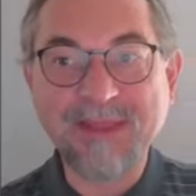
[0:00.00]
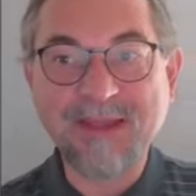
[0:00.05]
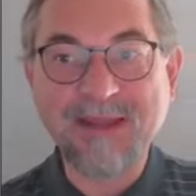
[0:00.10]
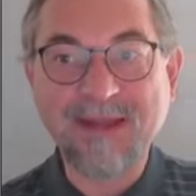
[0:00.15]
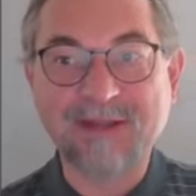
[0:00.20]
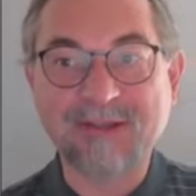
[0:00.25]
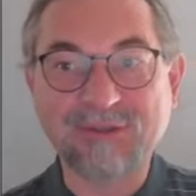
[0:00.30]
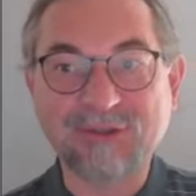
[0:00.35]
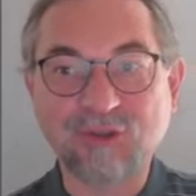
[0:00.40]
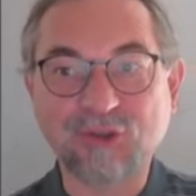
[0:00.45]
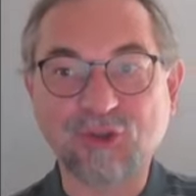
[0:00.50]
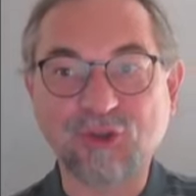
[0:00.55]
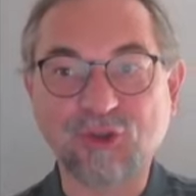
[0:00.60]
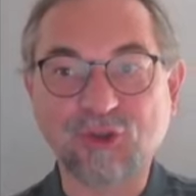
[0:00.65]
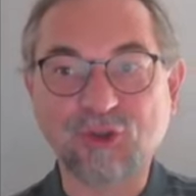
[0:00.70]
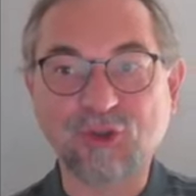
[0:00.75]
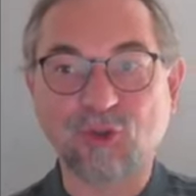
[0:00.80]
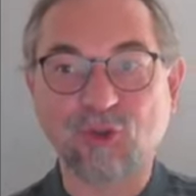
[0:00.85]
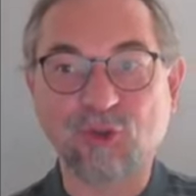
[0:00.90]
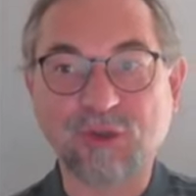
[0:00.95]
as
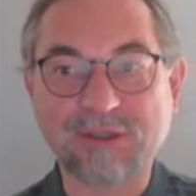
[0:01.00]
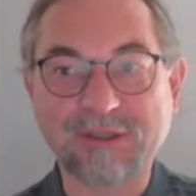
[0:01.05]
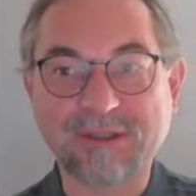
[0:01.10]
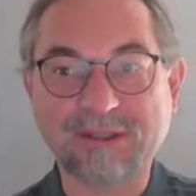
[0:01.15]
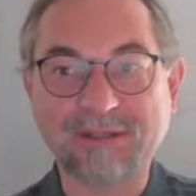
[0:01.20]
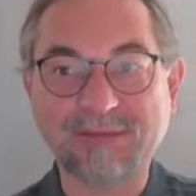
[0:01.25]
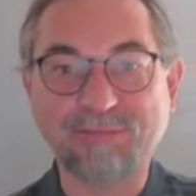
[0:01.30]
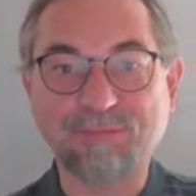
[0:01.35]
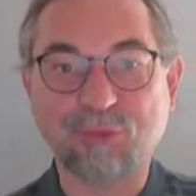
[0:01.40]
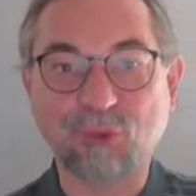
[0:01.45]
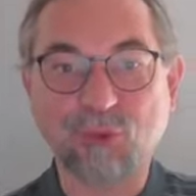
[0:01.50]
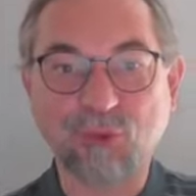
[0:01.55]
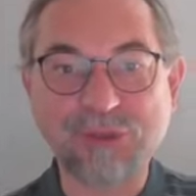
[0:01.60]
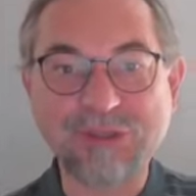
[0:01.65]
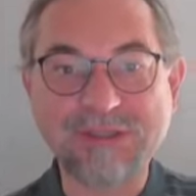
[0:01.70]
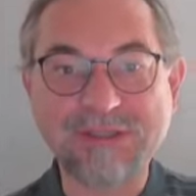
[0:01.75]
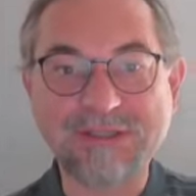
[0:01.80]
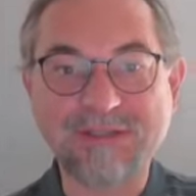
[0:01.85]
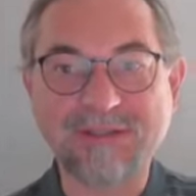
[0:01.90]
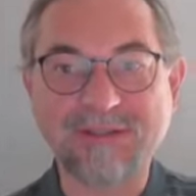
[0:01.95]
sorting
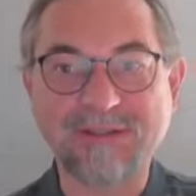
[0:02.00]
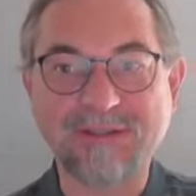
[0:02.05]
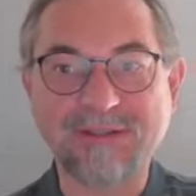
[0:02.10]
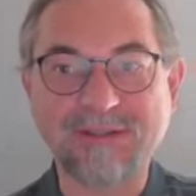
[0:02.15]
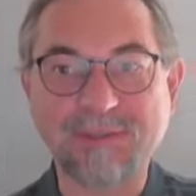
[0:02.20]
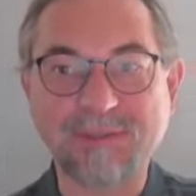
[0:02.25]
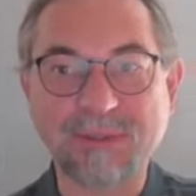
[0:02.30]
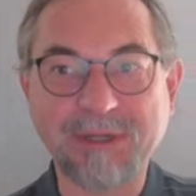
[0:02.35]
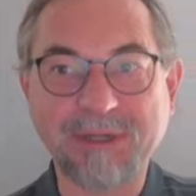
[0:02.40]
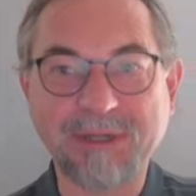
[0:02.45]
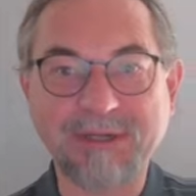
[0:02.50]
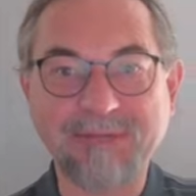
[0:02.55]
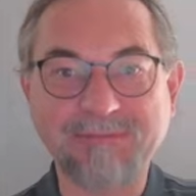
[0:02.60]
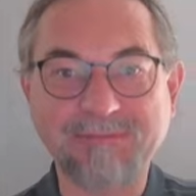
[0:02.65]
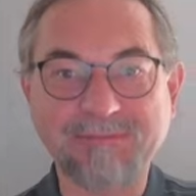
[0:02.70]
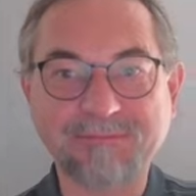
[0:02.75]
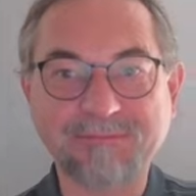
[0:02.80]
points in the plane.